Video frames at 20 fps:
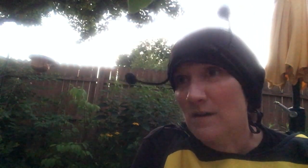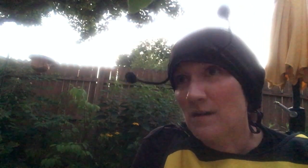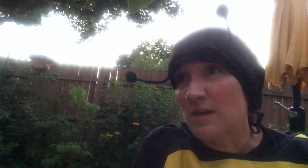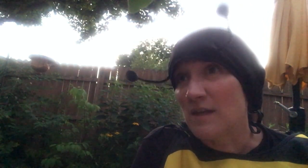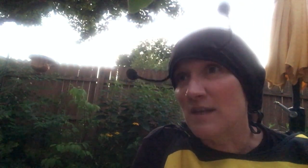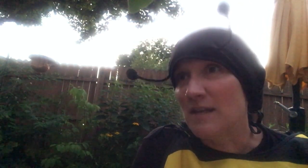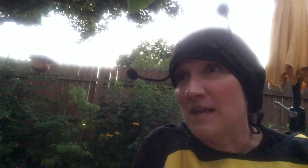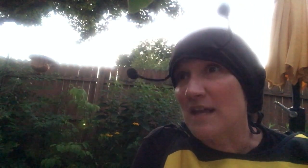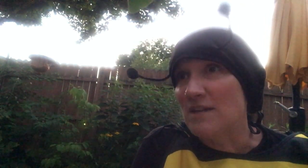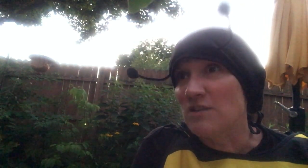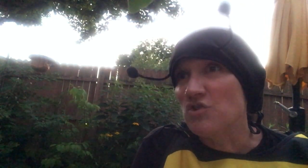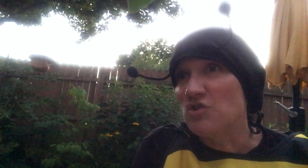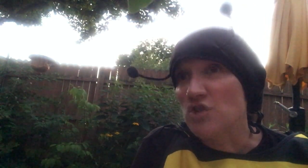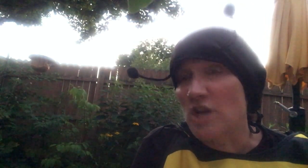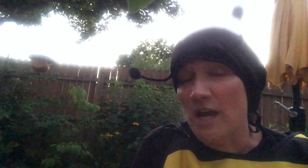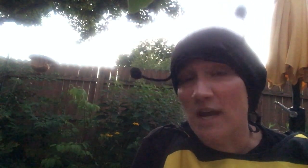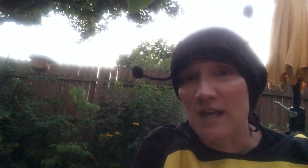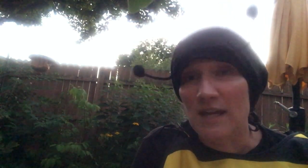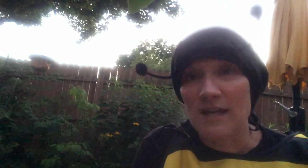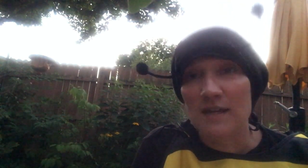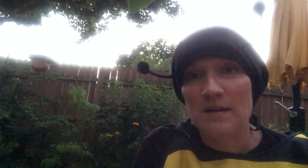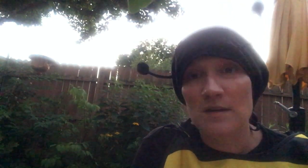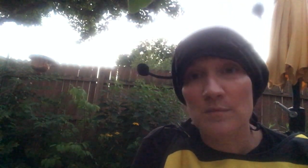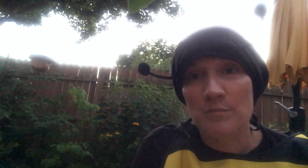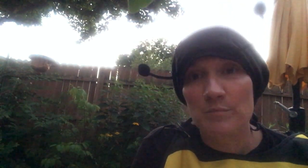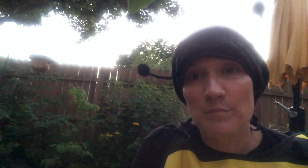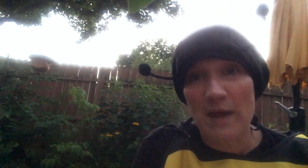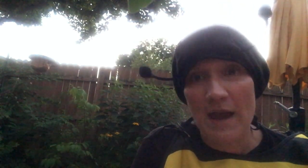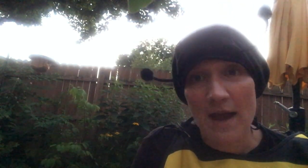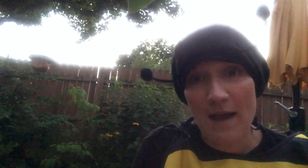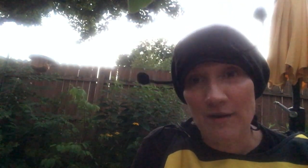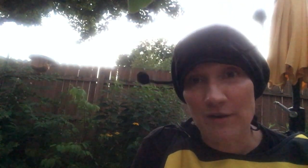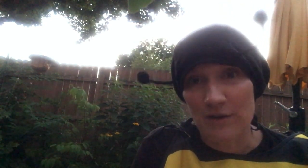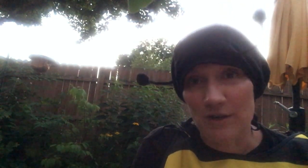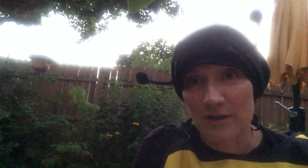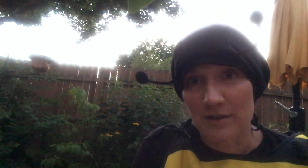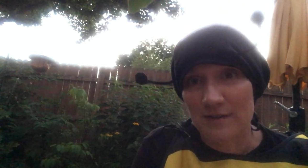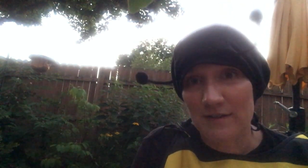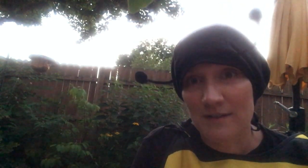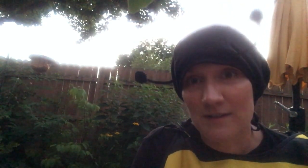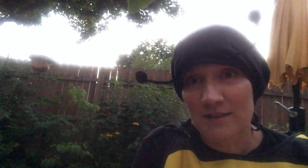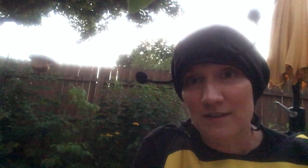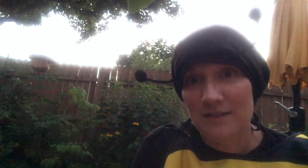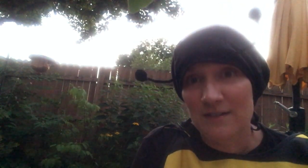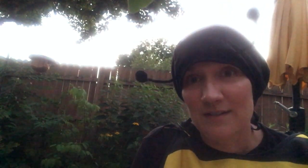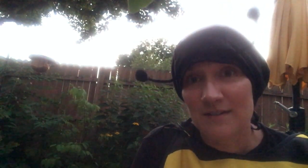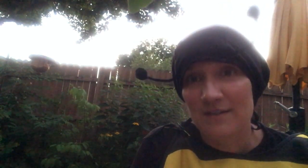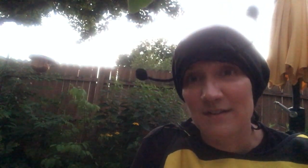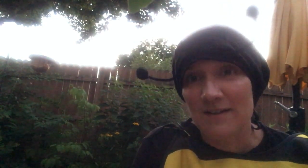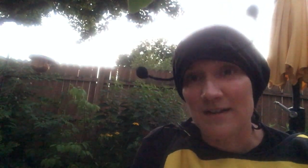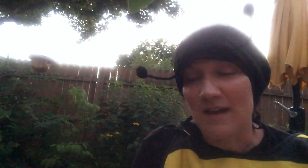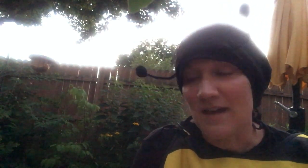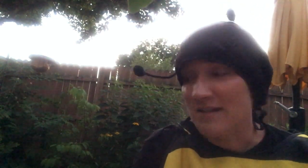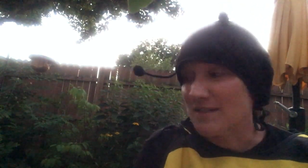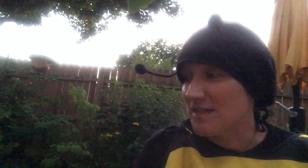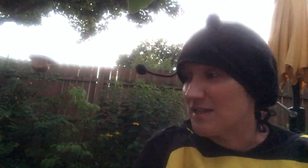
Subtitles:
in a J pattern as